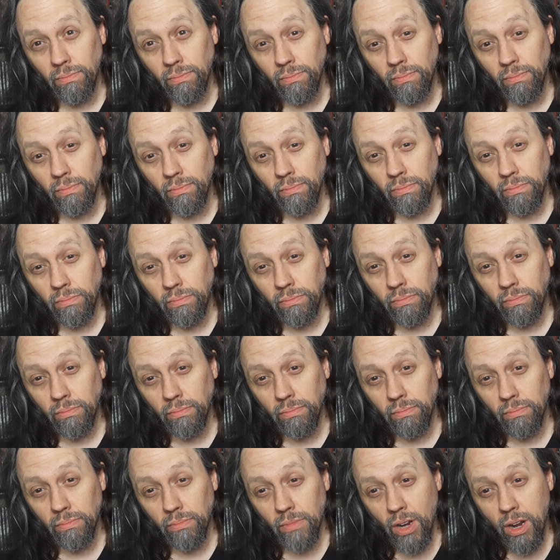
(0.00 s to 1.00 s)

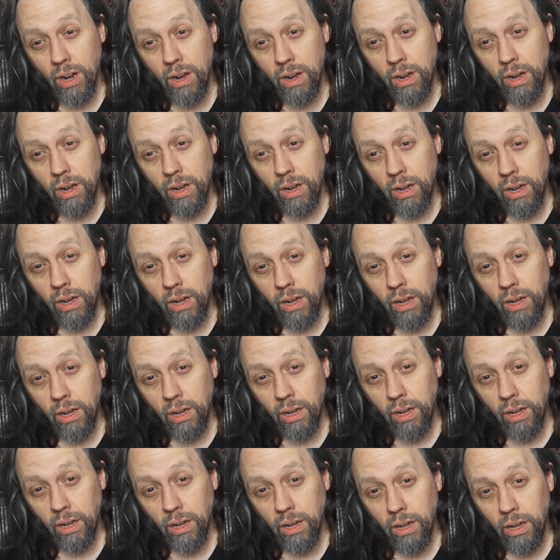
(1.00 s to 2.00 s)

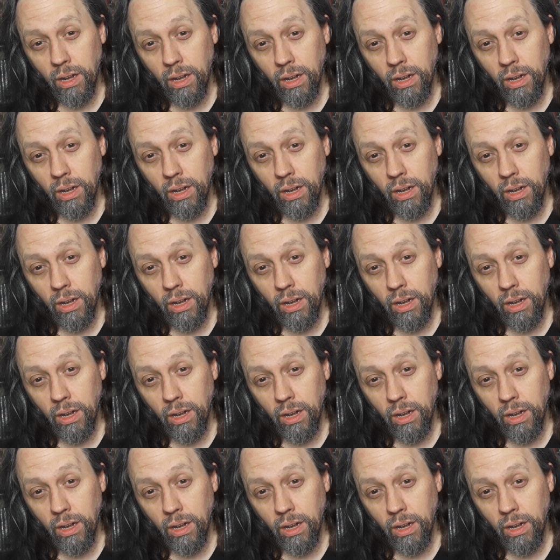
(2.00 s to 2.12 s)
No one is speaking in this clip.